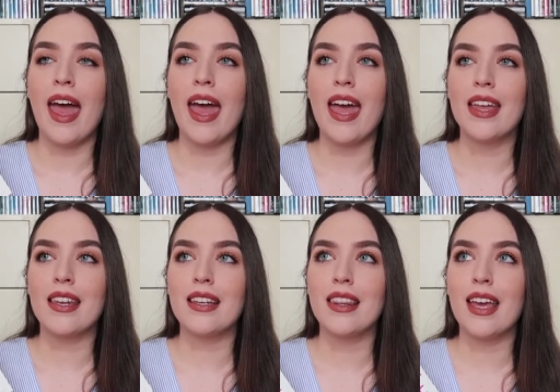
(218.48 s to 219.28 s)

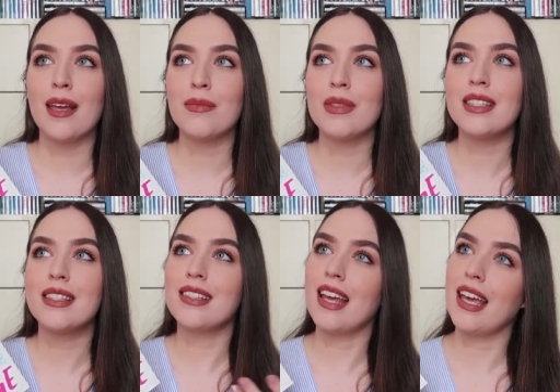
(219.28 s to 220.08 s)
and they
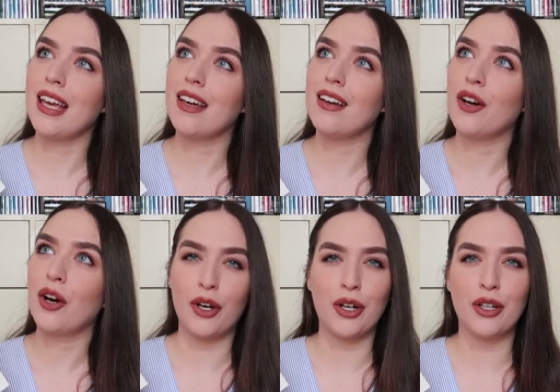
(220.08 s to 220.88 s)
mistake
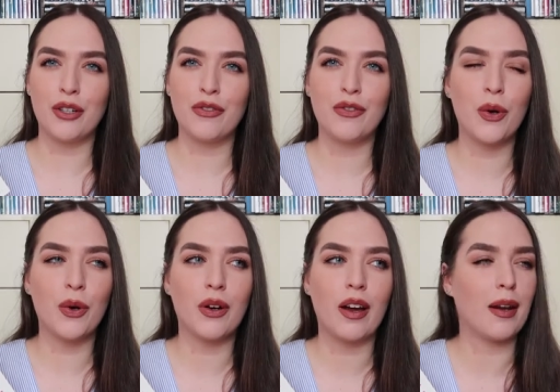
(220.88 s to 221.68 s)
her
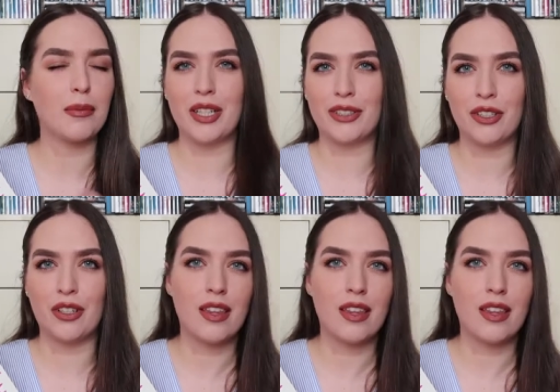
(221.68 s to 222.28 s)
for an abductor.